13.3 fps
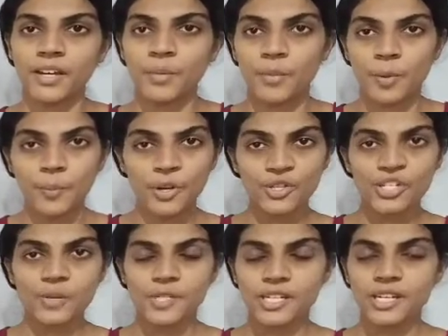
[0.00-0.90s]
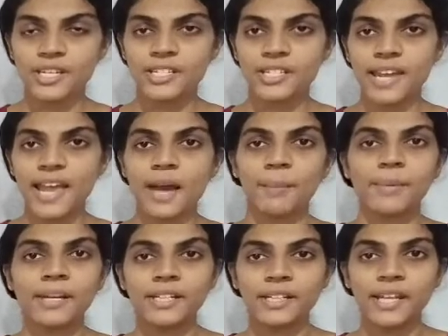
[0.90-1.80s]
Proprioception is the
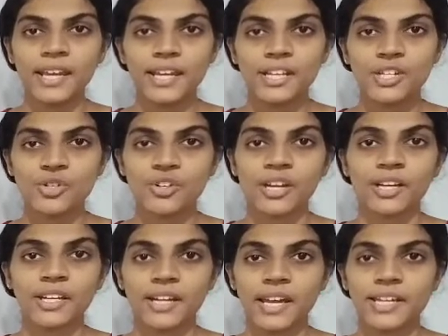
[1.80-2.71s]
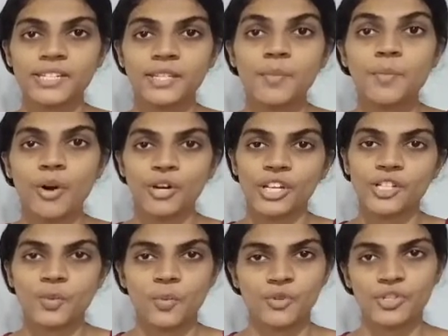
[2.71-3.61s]
ability to recognize the
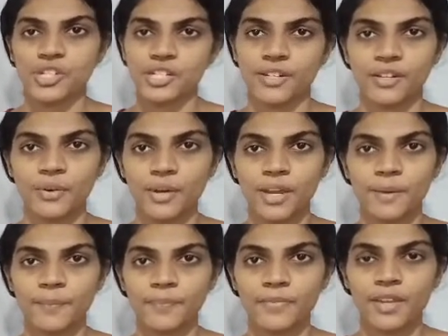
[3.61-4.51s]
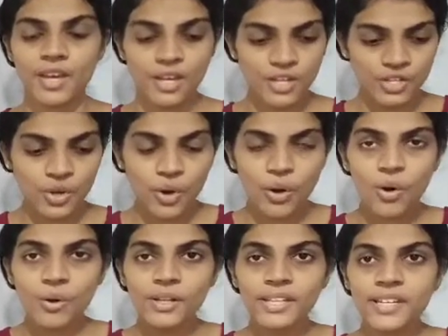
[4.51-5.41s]
body's position. Okay, so
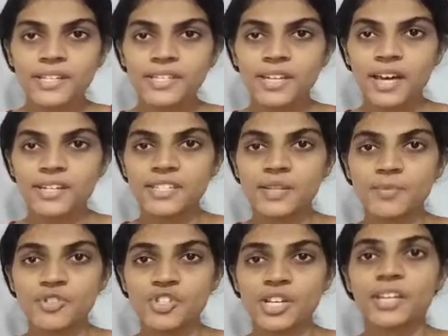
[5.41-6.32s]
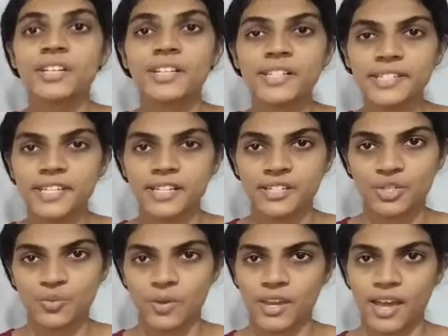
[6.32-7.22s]
all these are some general
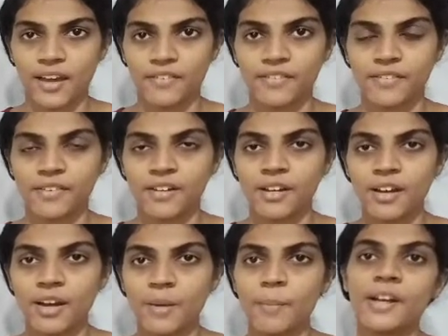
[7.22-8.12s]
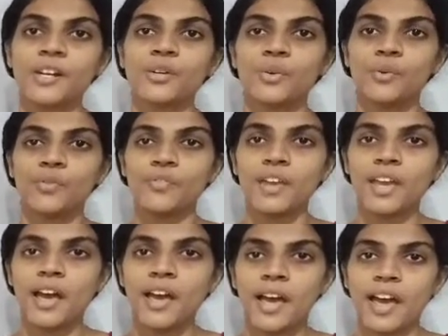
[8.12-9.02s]
senses we have. But we
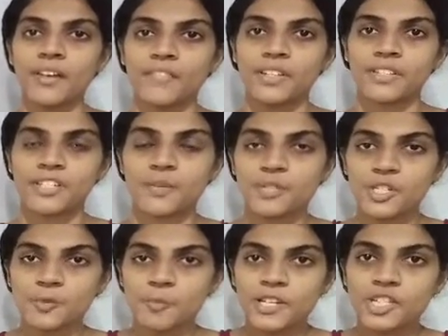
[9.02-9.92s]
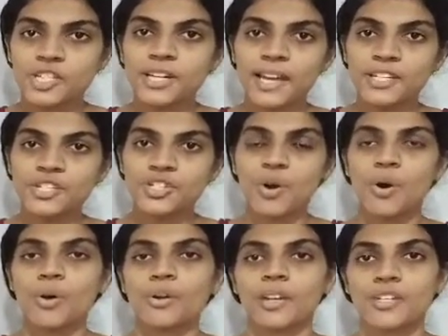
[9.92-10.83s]
are having some specialized
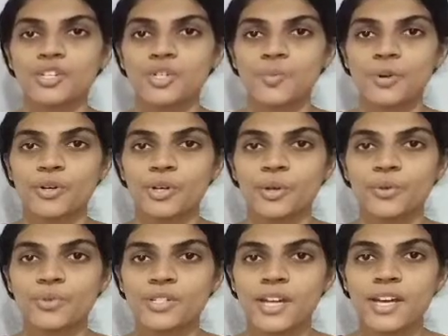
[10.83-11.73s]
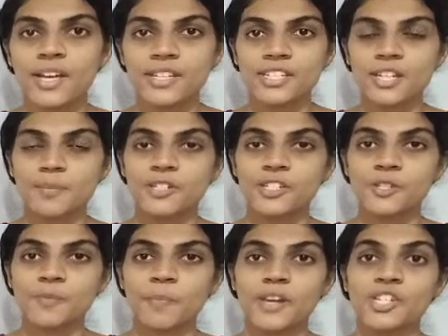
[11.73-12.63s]
organ to produce some
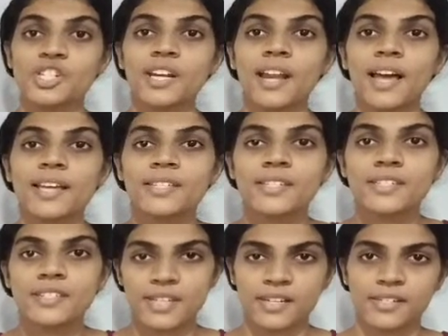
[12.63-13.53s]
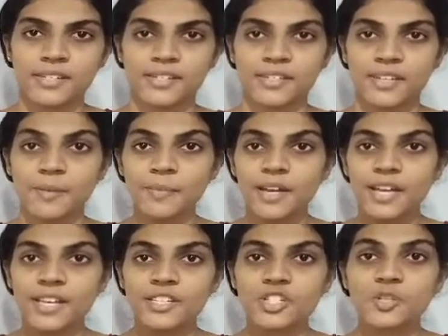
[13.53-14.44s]
specialized senses, some
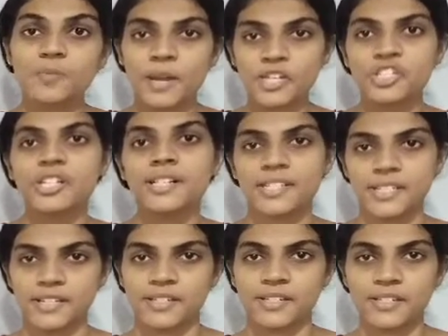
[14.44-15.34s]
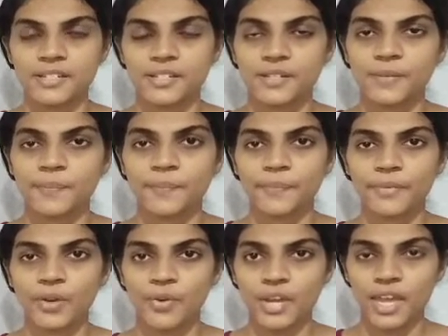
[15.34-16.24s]
special senses.
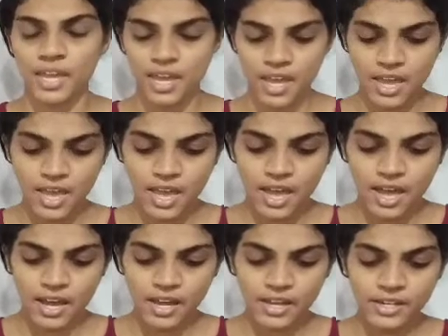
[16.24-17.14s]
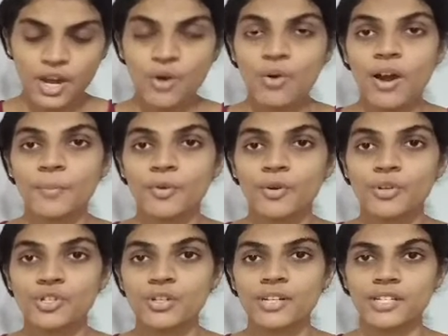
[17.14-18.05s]
Okay, now I'm going
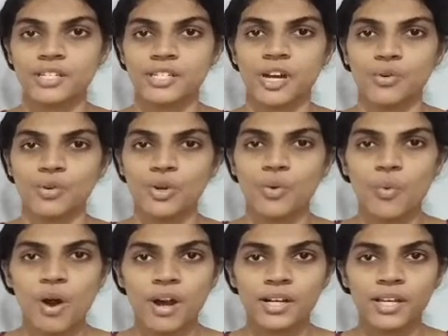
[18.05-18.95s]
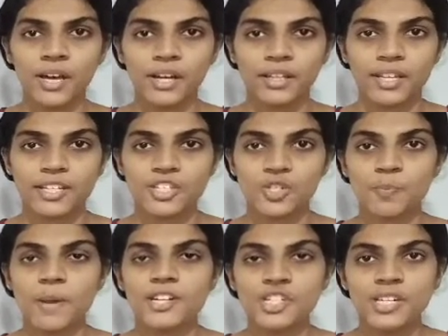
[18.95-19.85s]
to list out what are the
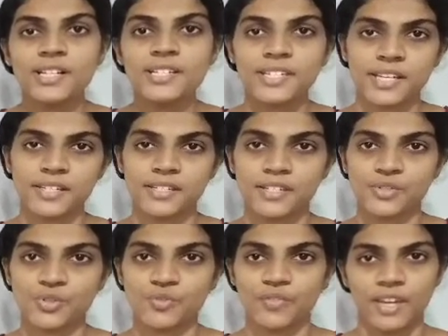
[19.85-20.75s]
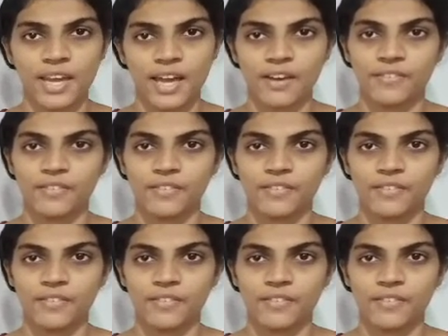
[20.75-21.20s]
special senses we have.